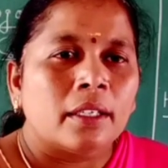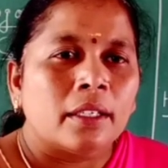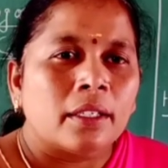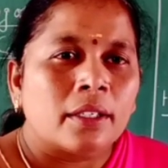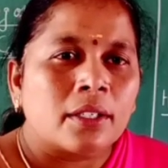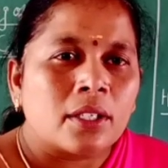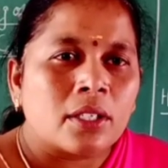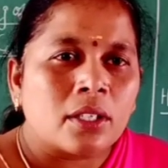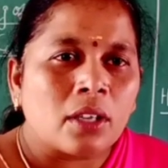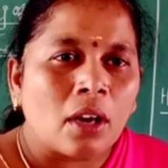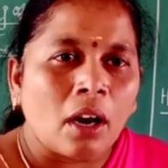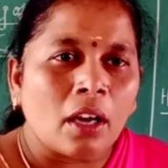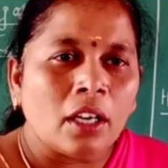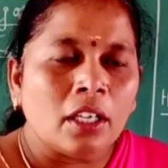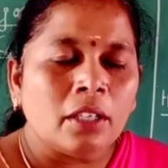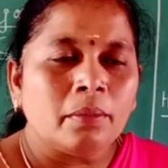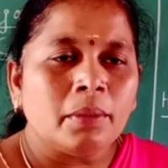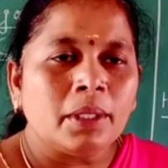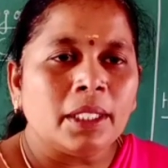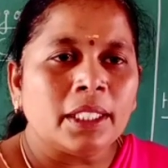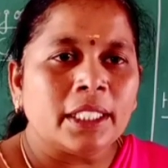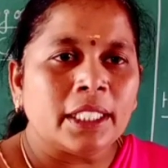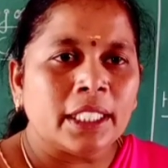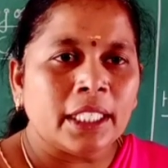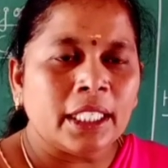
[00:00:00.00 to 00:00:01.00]

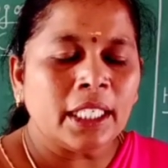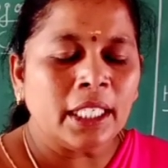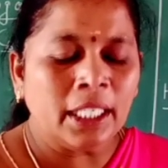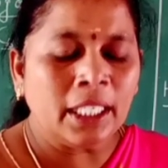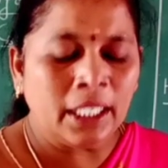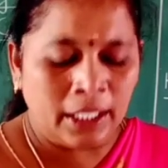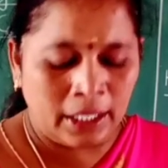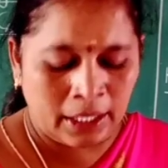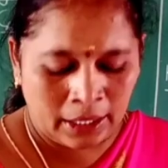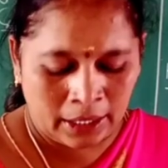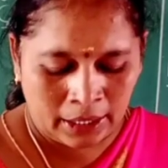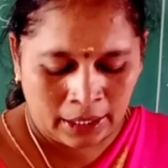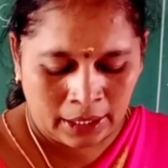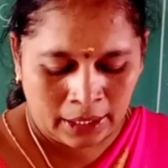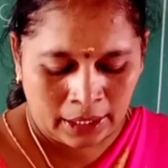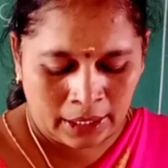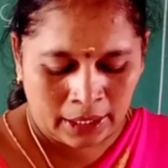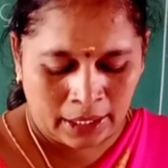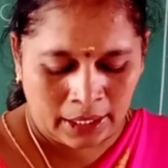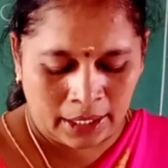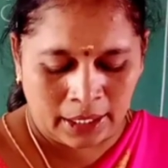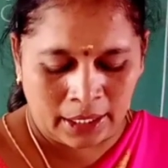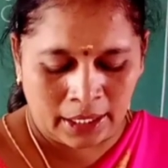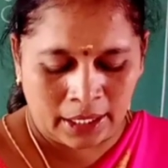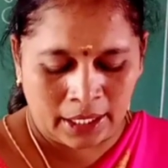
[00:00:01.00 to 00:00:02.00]
solubility
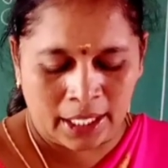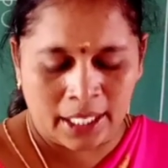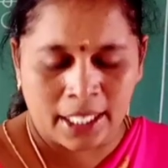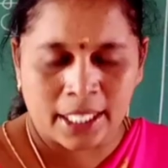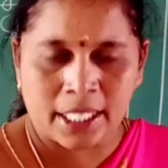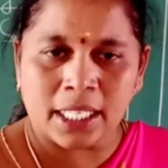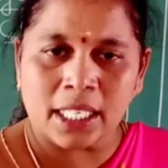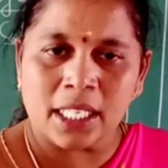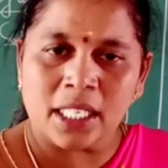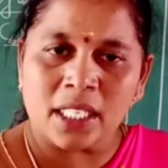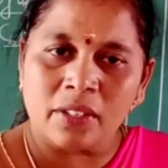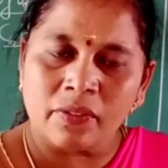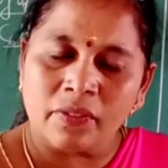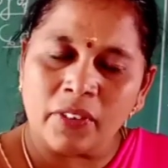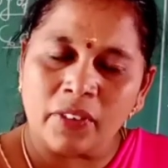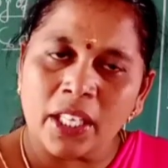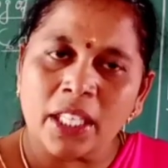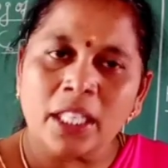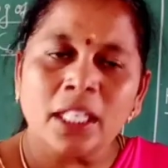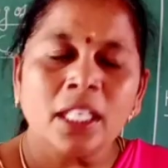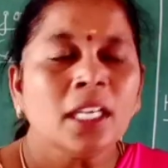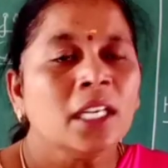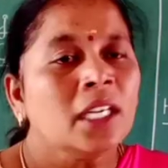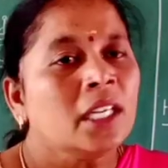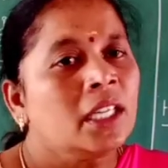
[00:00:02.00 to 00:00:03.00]
increases
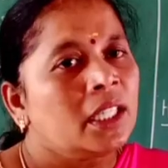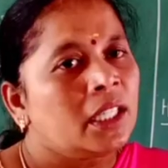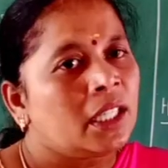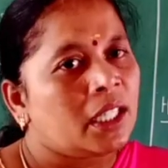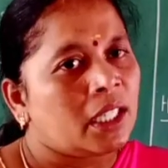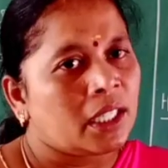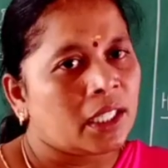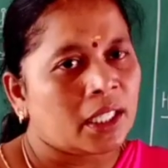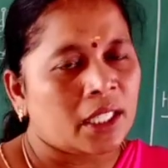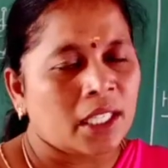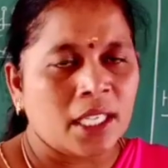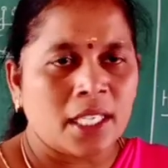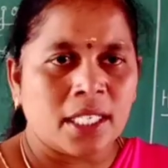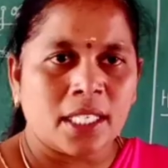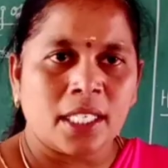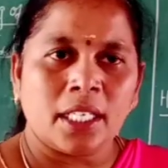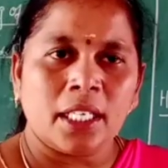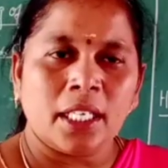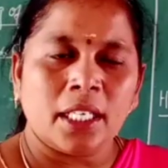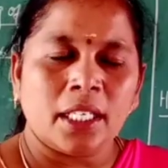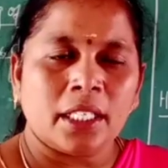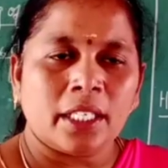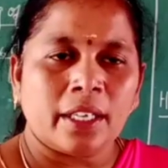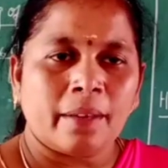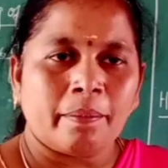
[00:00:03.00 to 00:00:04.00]
with
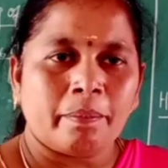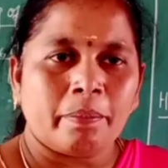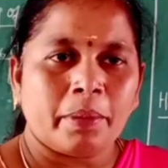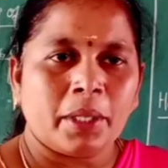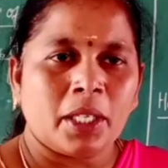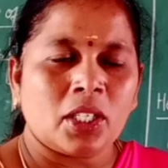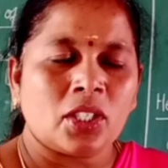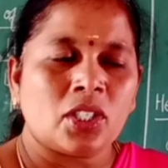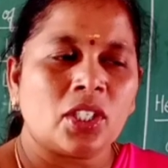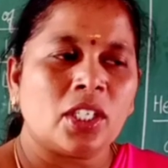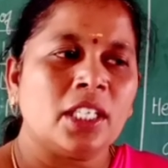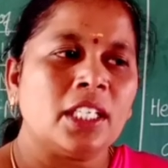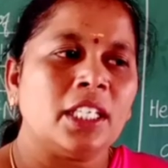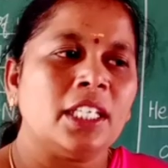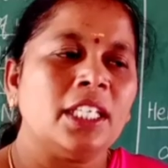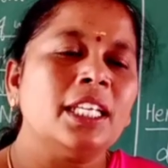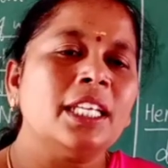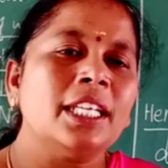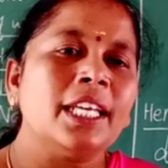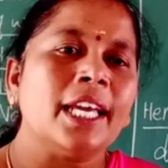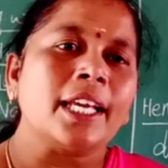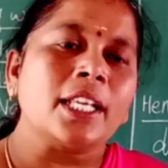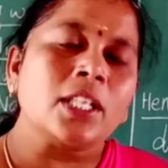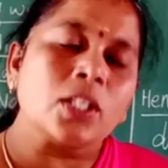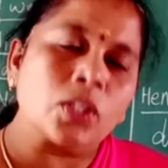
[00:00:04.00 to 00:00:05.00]
increasing in temperature.
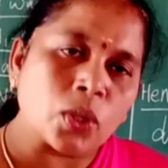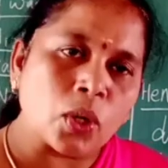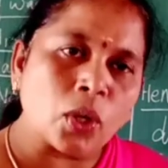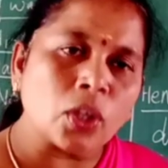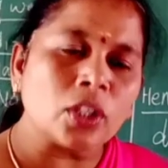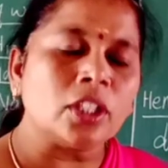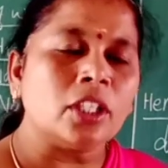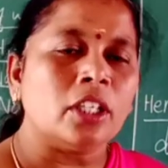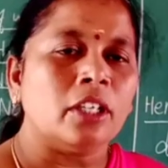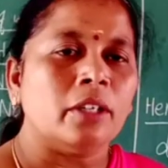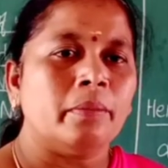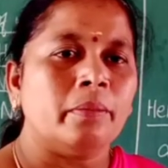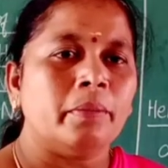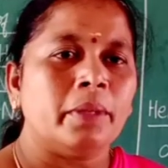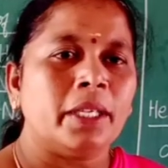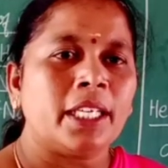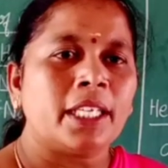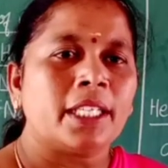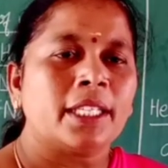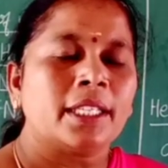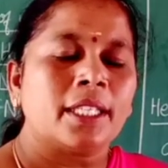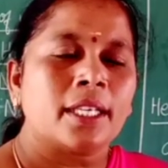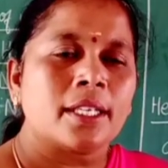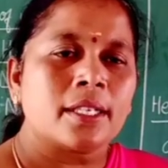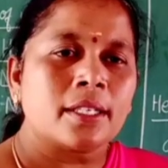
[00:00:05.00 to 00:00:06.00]
In
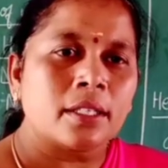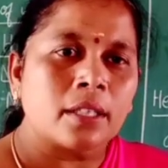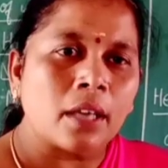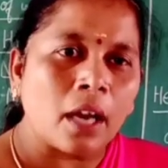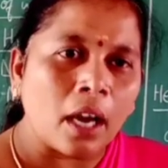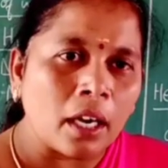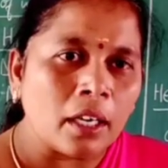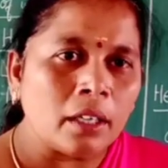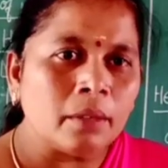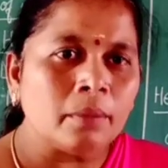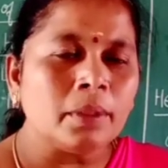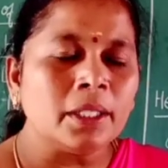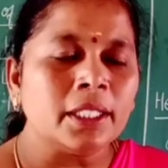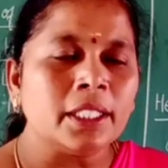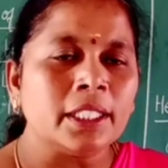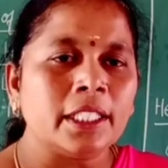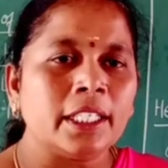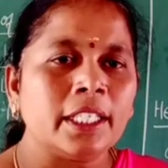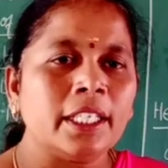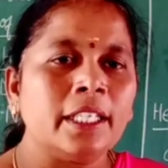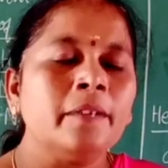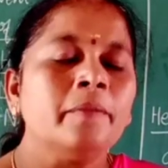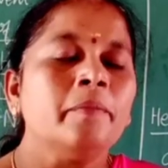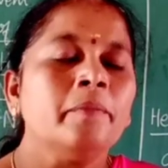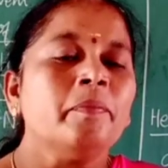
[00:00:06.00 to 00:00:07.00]
exothermic, the
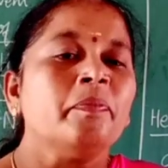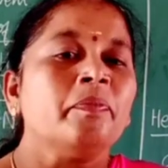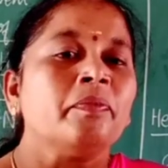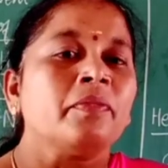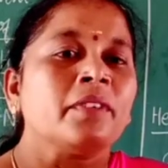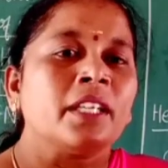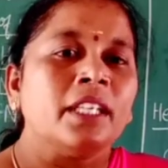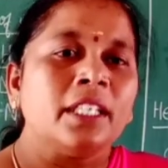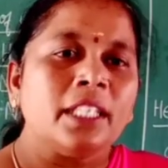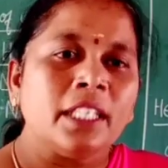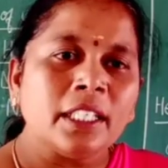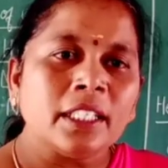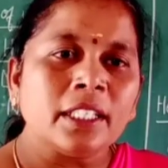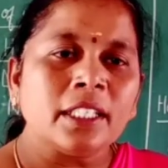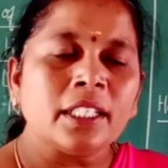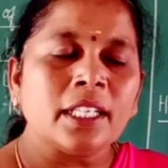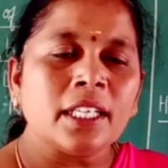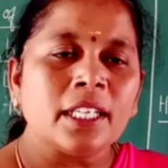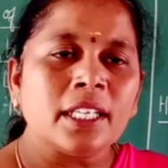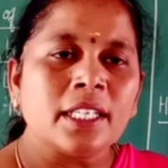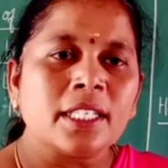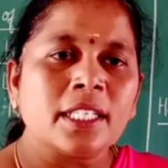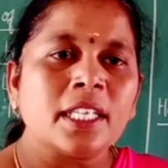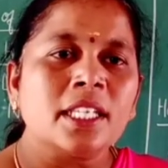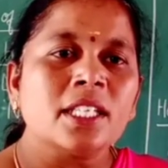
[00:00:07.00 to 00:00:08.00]
solubility
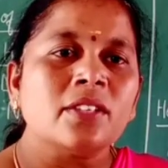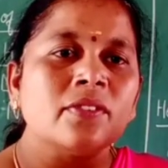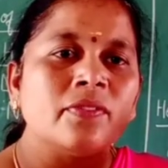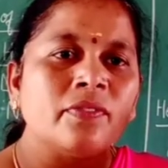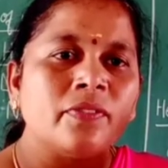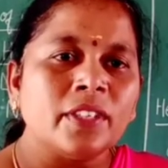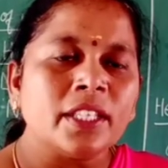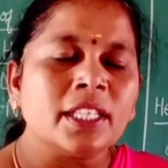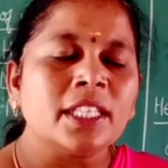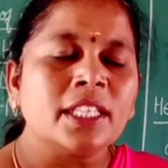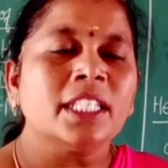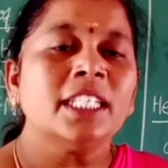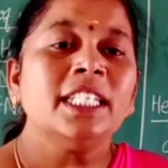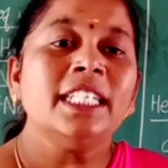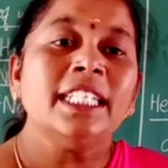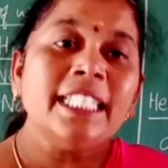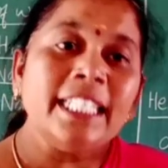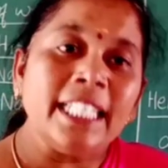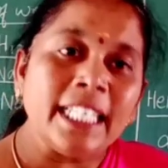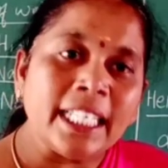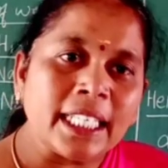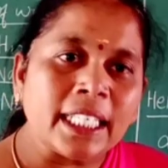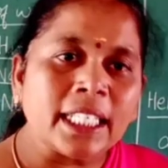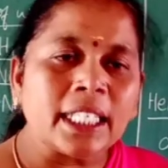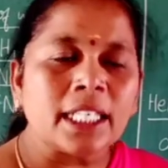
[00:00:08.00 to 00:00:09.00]
increases with
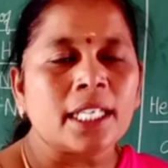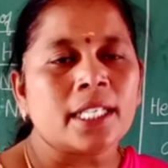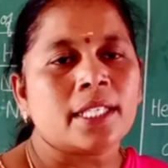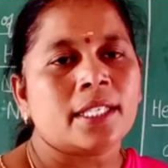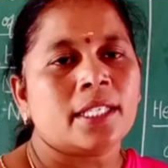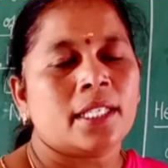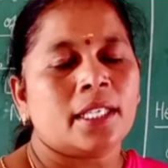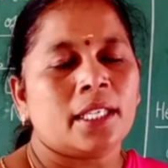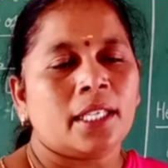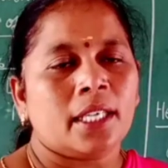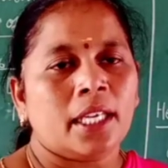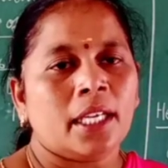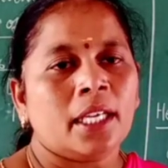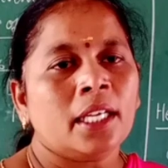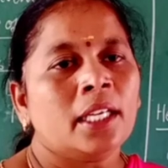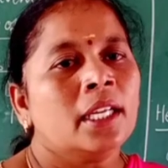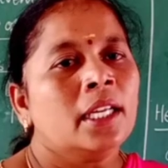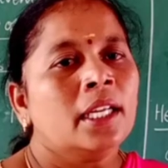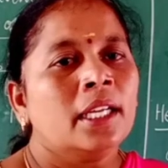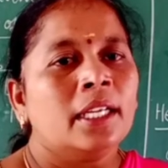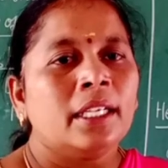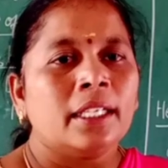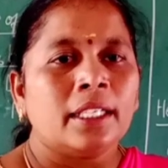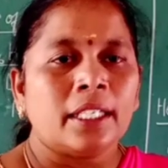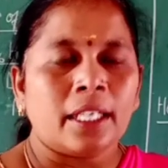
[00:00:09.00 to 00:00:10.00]
decreasing
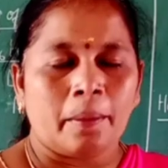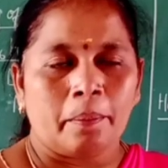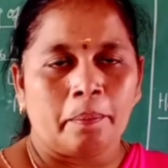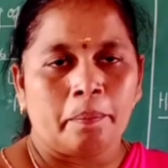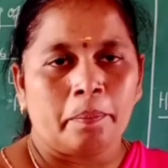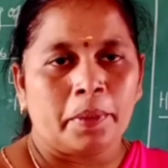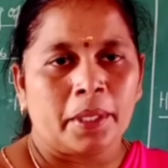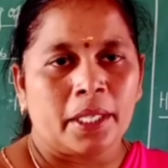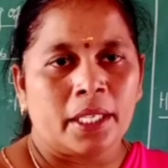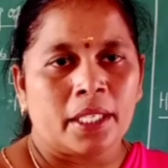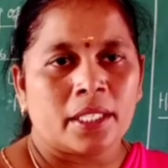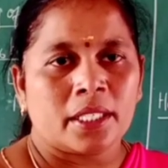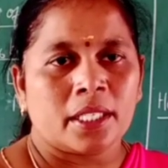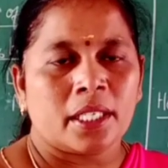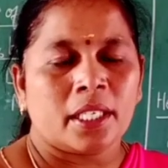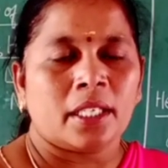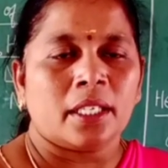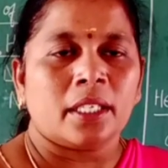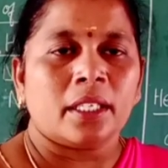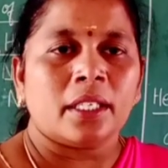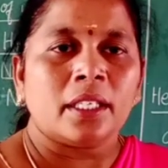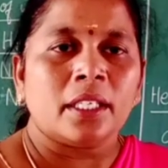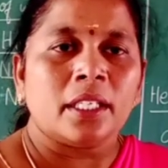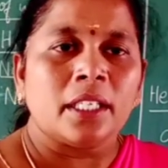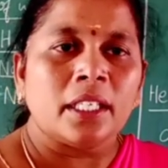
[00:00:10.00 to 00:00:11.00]
in
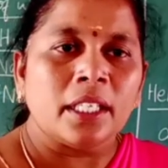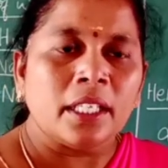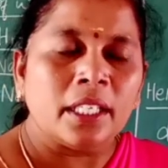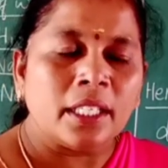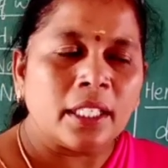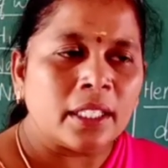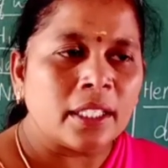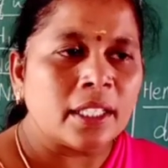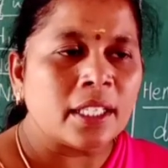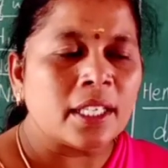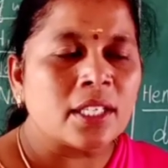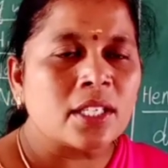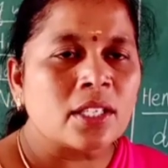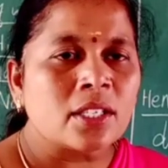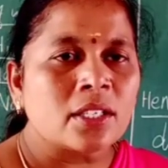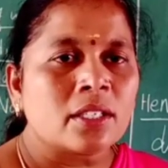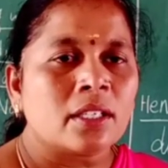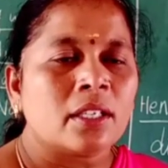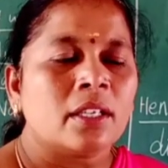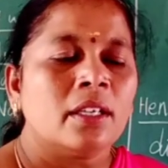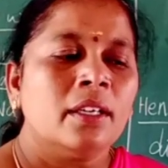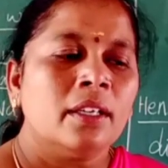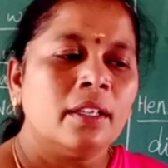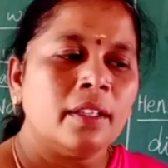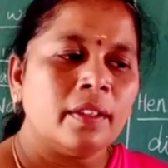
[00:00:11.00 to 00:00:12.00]
temperature. In
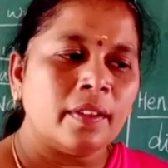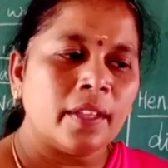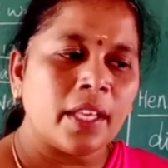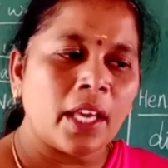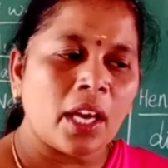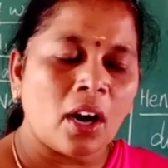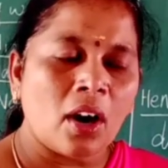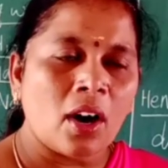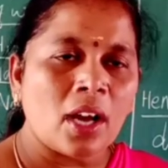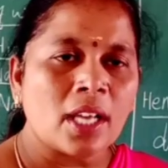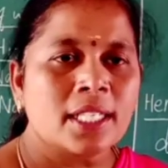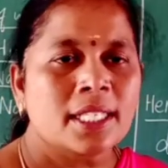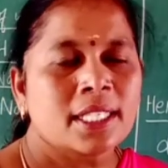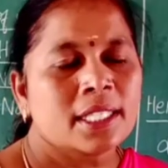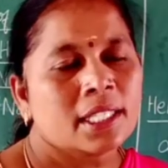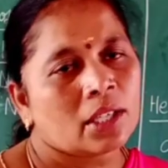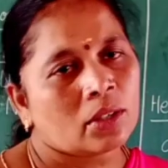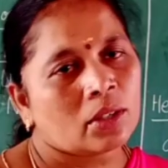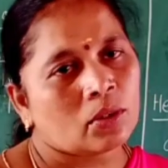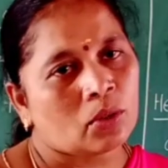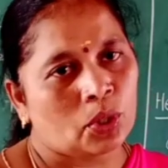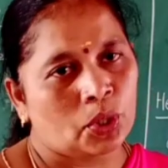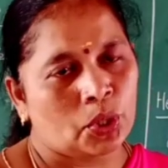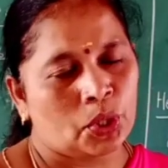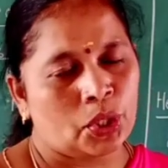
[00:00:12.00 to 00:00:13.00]
this, they ask
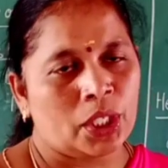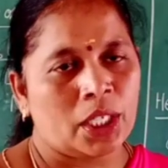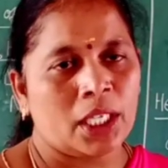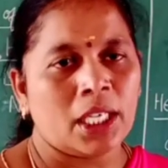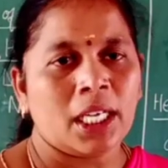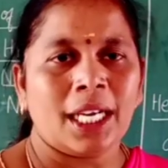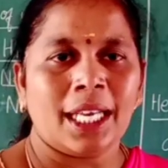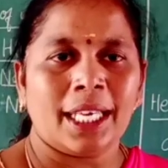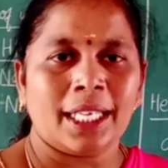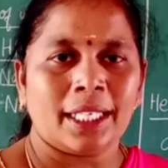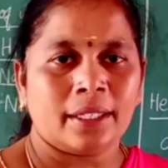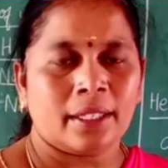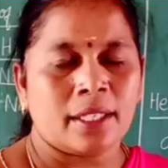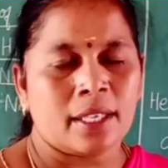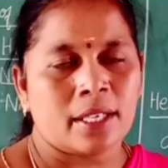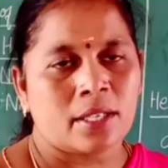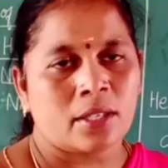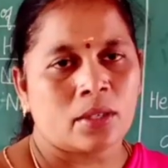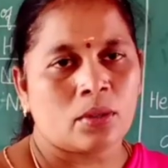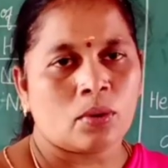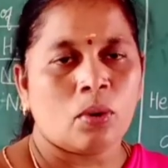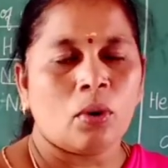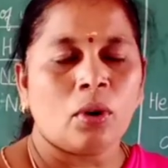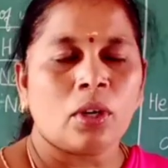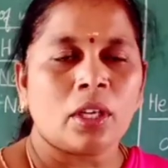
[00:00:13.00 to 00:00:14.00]
the question like
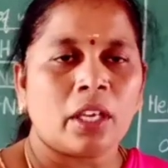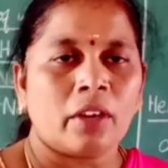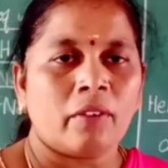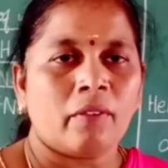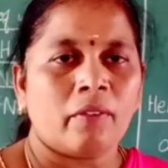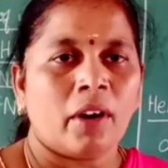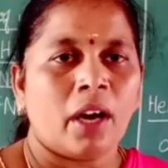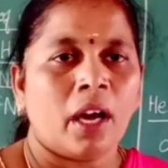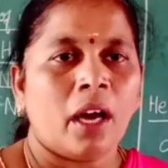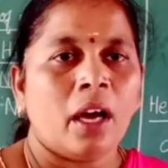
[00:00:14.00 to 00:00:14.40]
this. Okay,